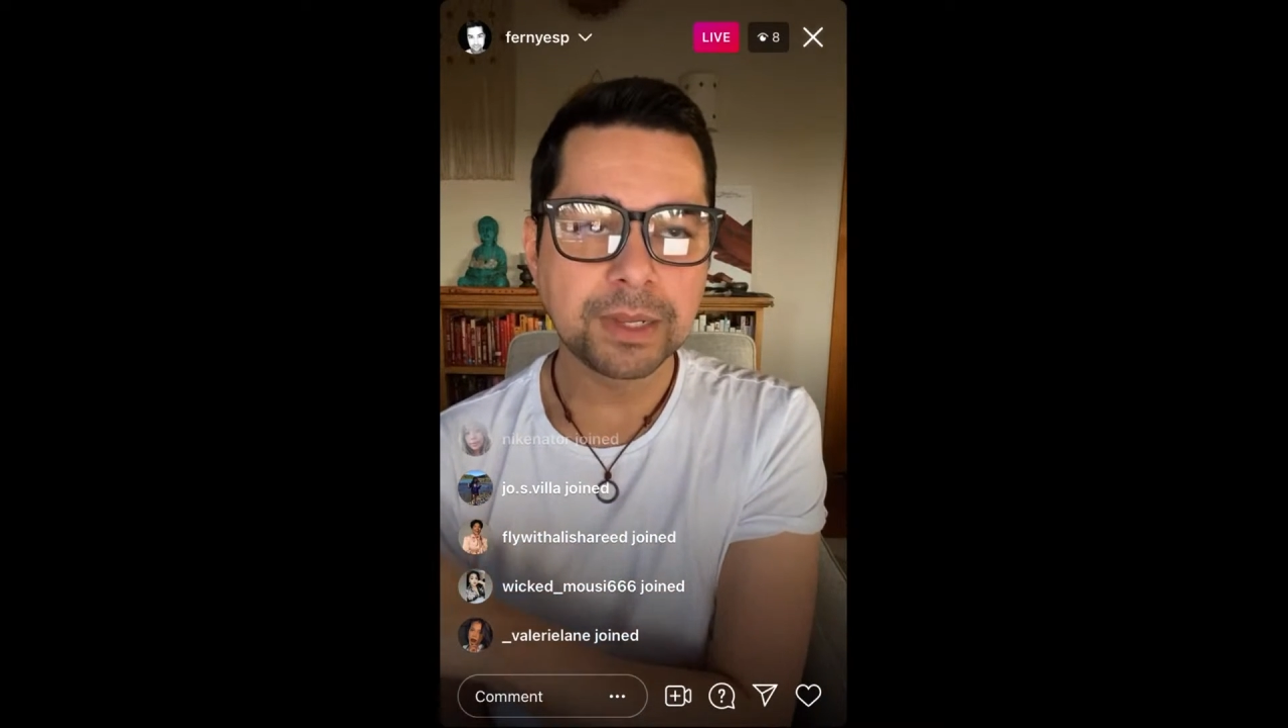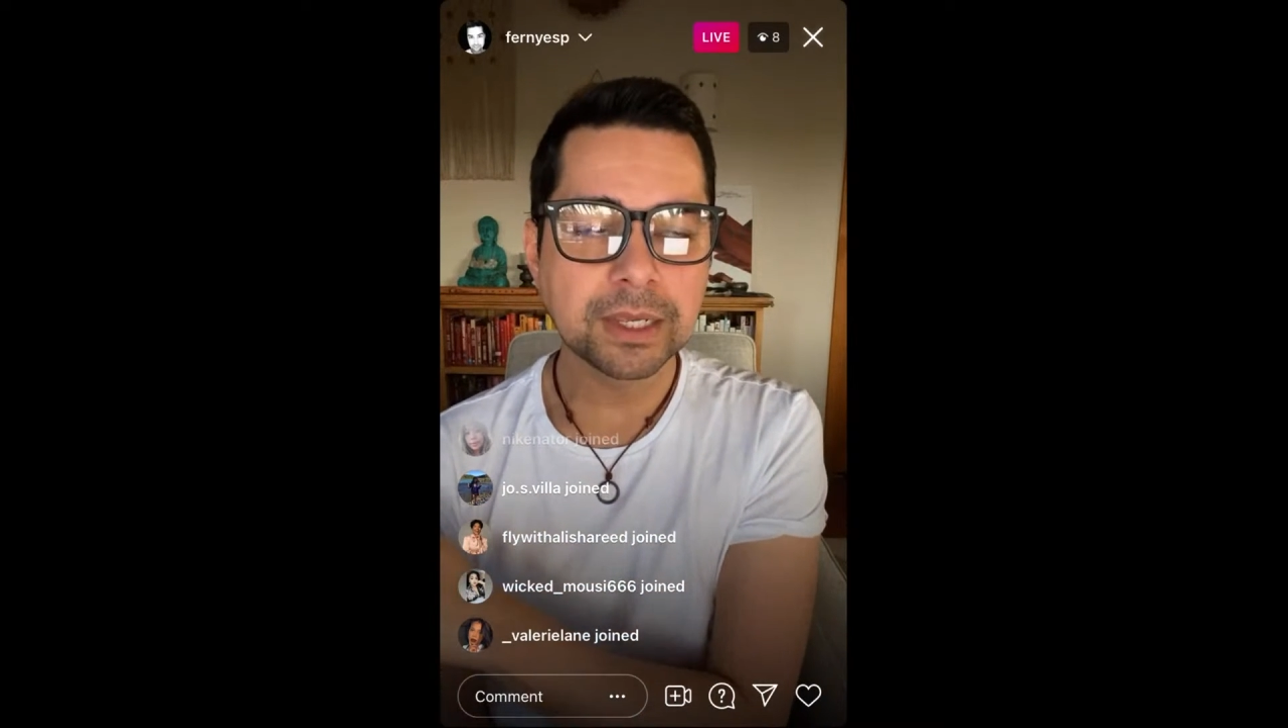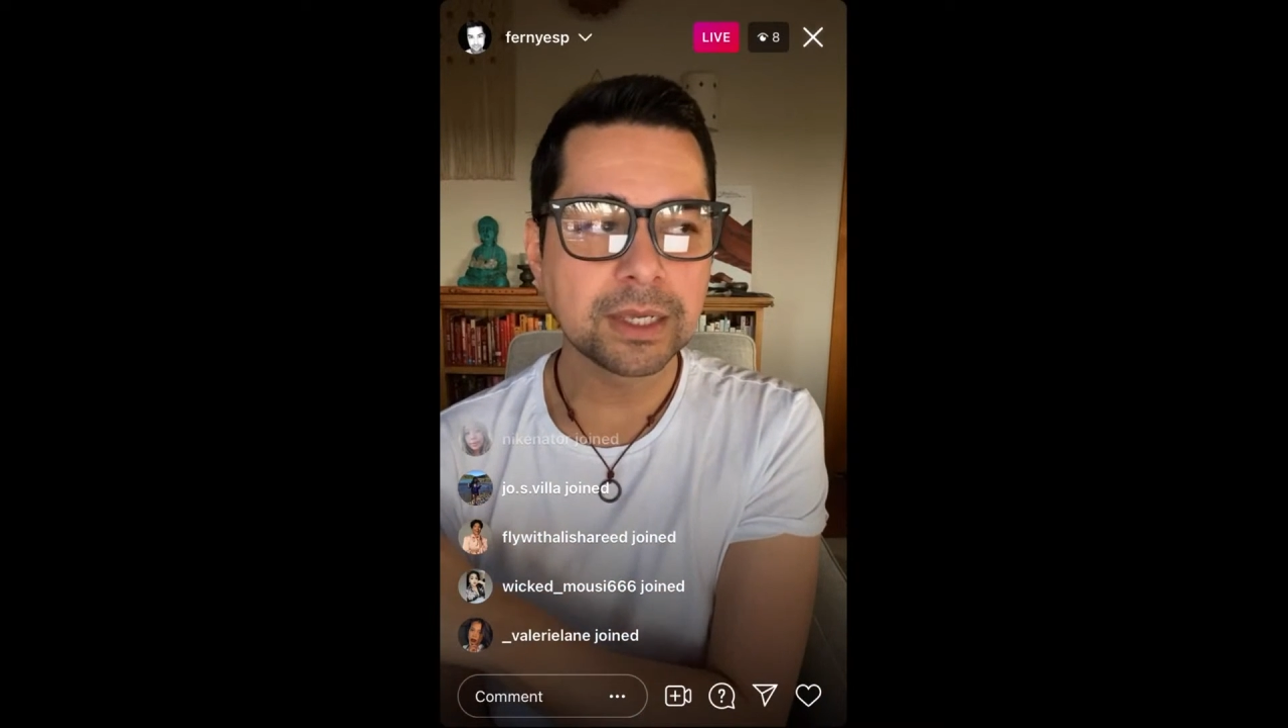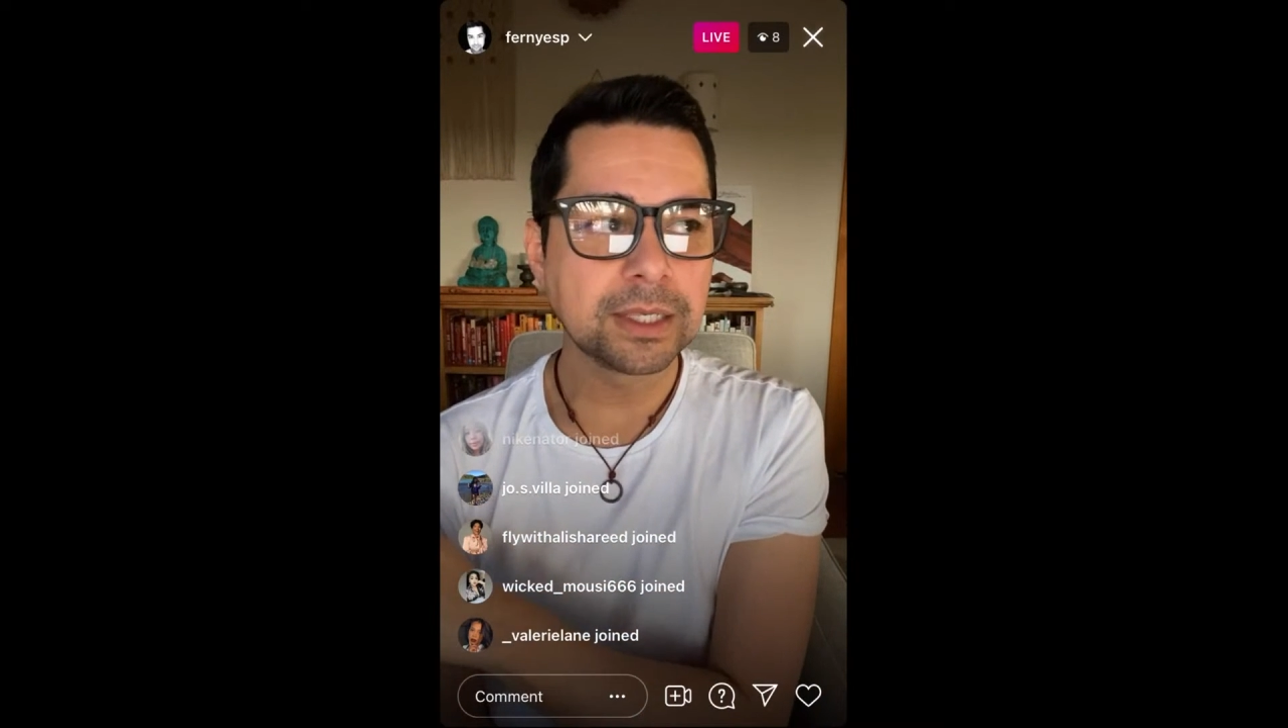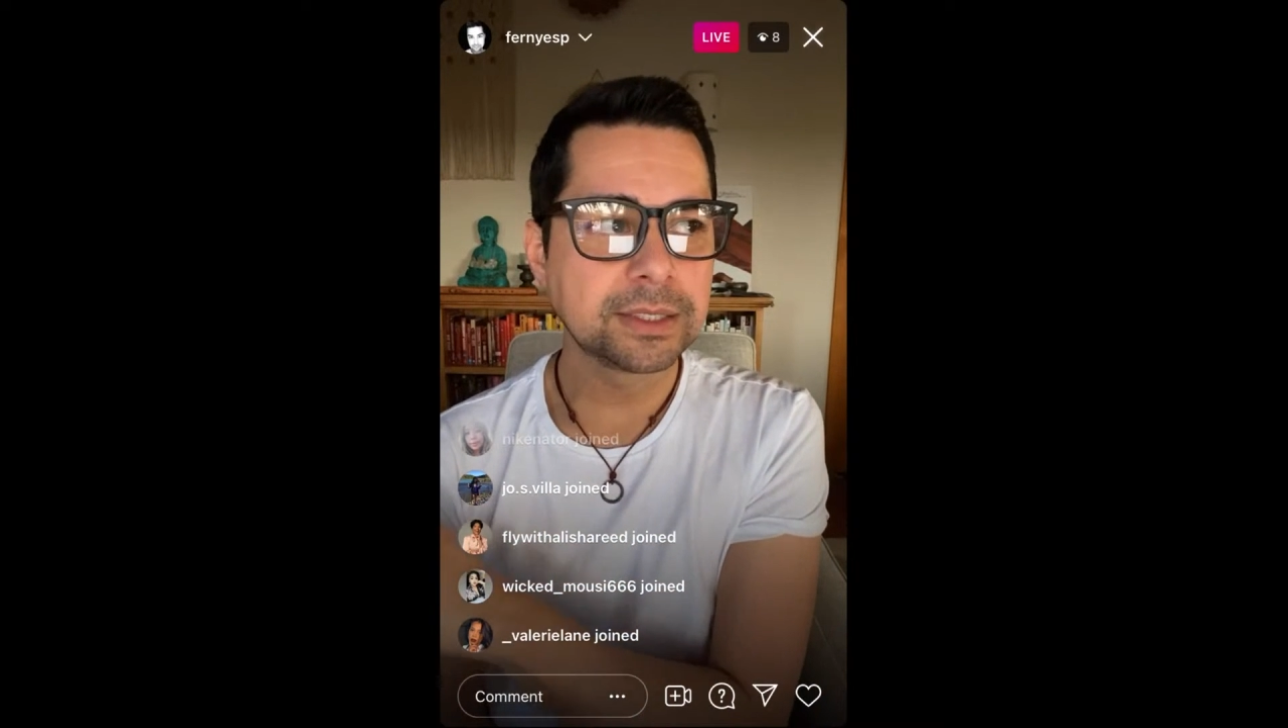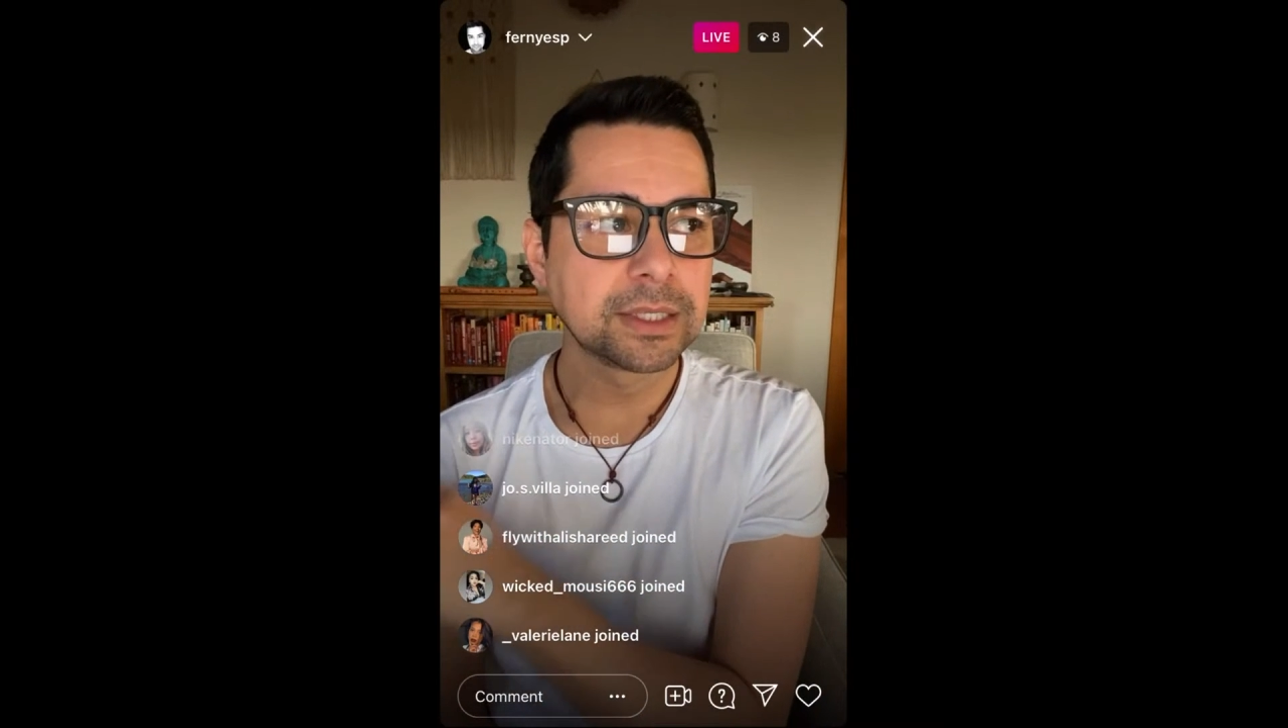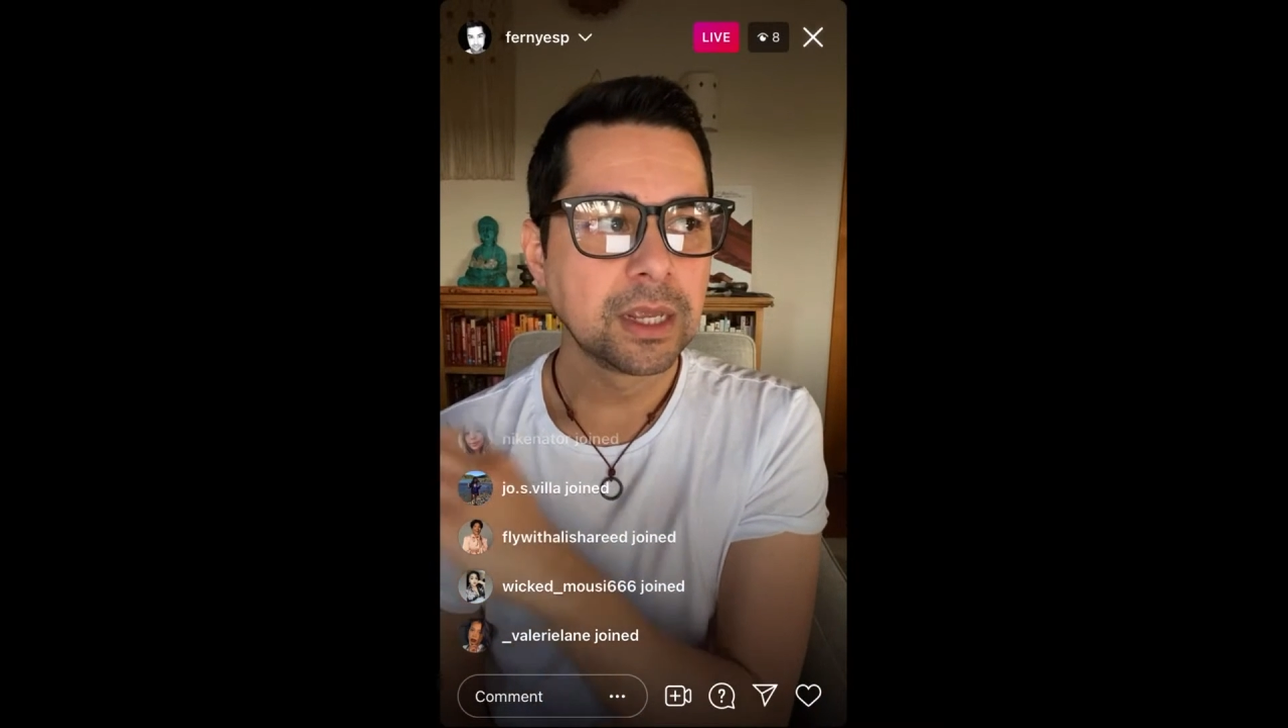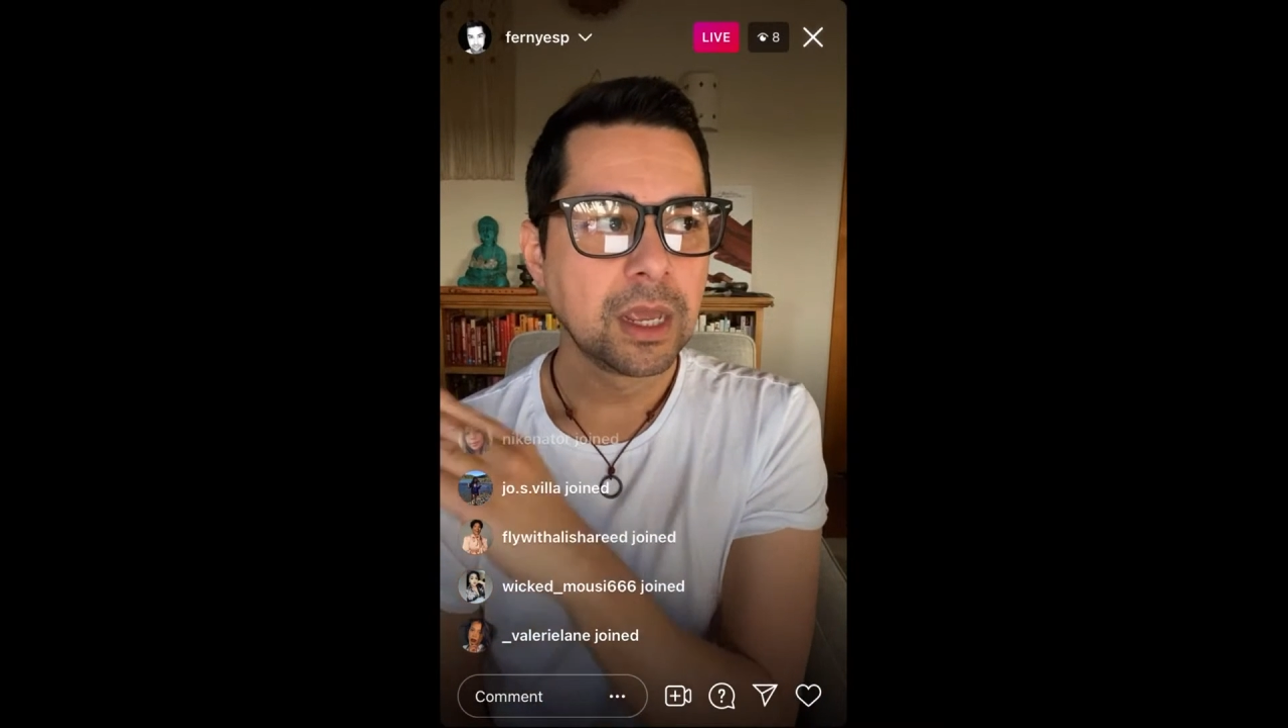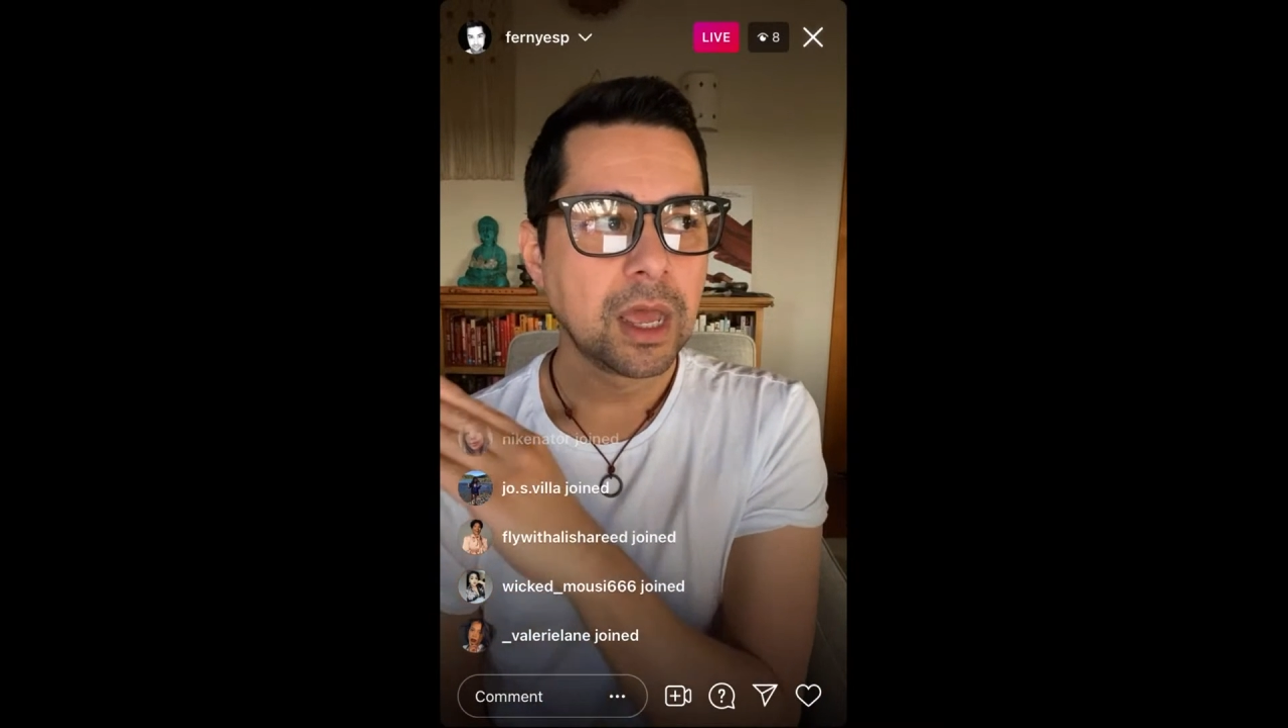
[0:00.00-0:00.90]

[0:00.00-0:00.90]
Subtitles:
because